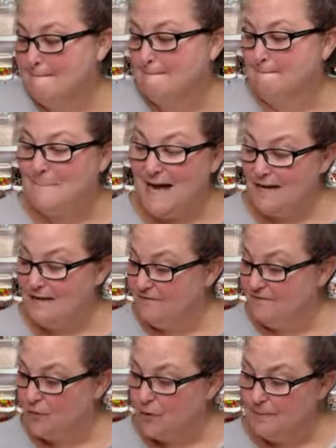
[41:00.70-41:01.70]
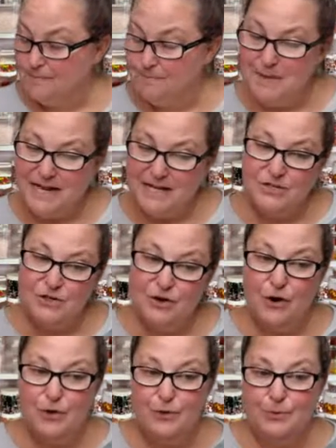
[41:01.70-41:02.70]
But for making your
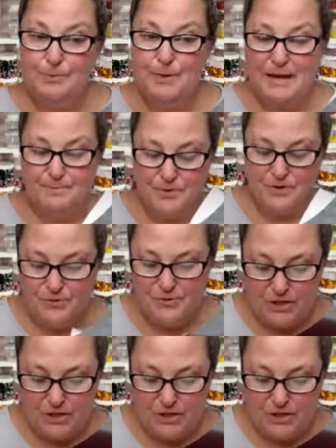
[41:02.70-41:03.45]
own paper using